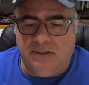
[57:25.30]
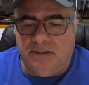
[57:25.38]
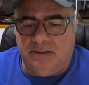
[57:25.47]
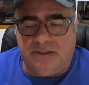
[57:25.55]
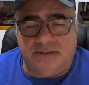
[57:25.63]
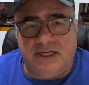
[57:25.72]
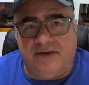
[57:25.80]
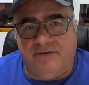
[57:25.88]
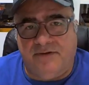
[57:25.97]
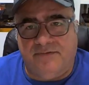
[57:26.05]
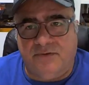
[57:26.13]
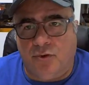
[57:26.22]
doesn't have
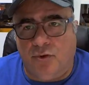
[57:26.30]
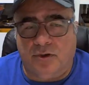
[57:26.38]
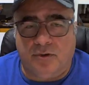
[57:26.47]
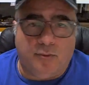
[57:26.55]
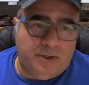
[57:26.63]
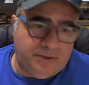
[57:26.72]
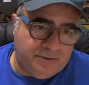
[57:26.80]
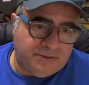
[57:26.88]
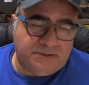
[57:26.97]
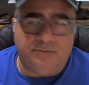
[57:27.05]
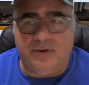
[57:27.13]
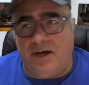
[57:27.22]
enough torque, whether
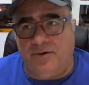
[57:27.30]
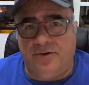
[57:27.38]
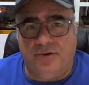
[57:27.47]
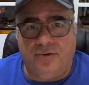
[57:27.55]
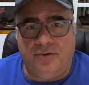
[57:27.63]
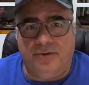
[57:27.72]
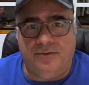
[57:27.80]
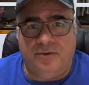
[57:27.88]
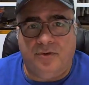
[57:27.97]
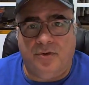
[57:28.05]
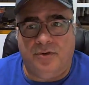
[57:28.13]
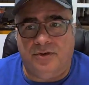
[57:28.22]
it's the router
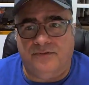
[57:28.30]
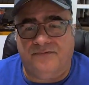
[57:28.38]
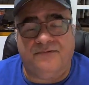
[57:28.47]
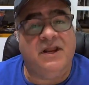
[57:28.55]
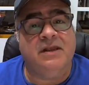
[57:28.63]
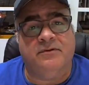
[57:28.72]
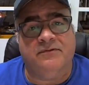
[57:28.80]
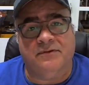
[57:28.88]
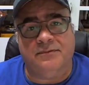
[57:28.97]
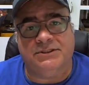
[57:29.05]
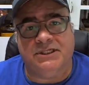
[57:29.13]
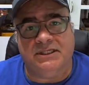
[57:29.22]
or the frame of the
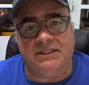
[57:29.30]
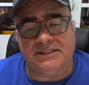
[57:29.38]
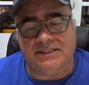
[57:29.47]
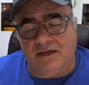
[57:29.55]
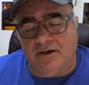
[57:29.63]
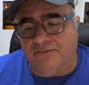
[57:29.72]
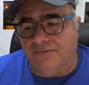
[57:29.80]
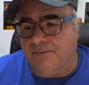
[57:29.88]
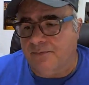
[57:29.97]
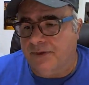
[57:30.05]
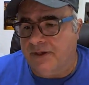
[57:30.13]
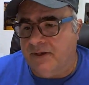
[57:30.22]
machine itself.
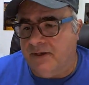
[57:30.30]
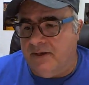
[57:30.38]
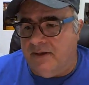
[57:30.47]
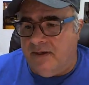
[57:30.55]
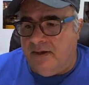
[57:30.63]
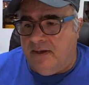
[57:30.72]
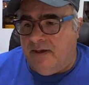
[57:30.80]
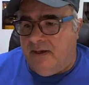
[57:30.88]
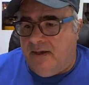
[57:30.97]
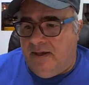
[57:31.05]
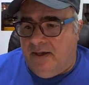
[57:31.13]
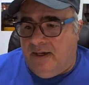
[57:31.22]

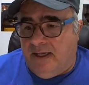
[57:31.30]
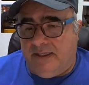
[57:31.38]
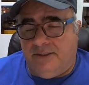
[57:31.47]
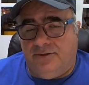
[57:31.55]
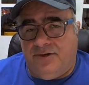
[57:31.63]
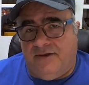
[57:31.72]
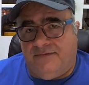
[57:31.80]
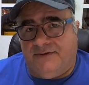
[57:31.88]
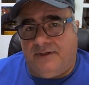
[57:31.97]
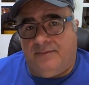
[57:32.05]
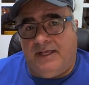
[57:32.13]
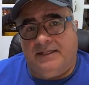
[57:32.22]
And then you have
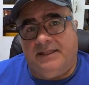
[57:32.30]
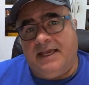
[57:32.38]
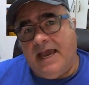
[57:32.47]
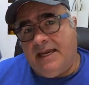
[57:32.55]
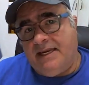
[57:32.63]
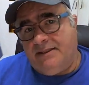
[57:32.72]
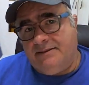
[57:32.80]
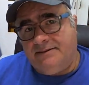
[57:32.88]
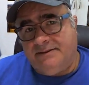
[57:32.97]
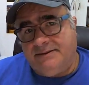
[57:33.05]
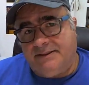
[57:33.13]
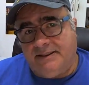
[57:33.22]
some like the Gatton
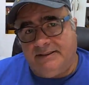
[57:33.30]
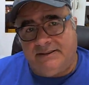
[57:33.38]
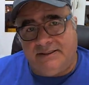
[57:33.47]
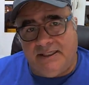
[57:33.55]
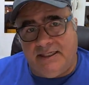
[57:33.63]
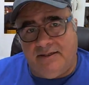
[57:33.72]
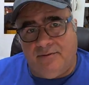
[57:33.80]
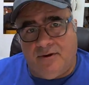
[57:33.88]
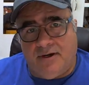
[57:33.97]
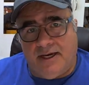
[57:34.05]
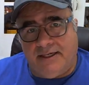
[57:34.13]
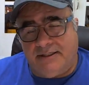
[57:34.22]
CNC
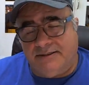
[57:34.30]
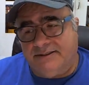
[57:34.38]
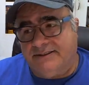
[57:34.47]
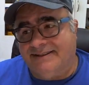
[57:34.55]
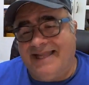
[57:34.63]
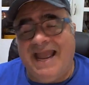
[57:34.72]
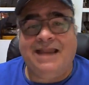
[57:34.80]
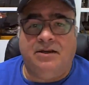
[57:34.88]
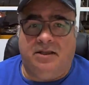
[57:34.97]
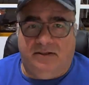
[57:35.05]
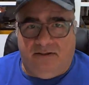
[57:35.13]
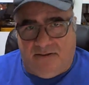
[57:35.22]
where I can stand
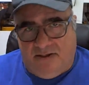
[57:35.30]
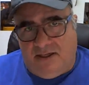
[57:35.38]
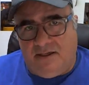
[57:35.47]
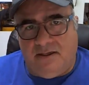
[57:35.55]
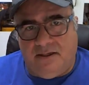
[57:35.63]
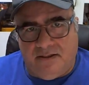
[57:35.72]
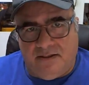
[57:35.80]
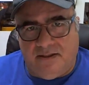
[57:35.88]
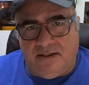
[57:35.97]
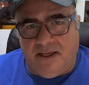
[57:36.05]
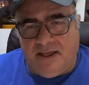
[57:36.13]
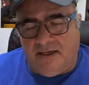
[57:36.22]
on the thing
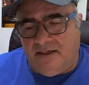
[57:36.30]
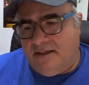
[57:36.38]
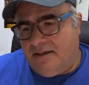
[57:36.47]
and